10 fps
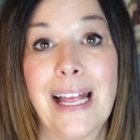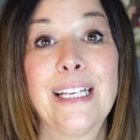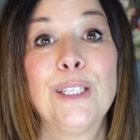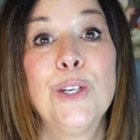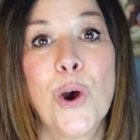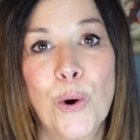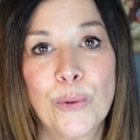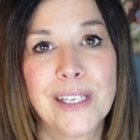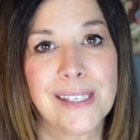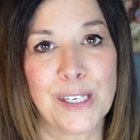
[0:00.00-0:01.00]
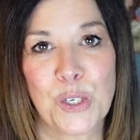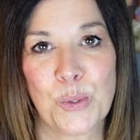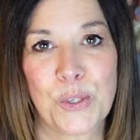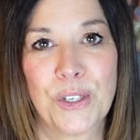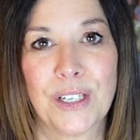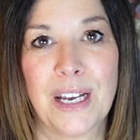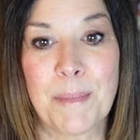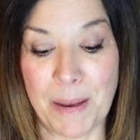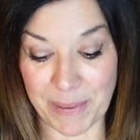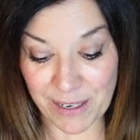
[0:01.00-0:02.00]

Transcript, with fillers: I know these issues are going to come up.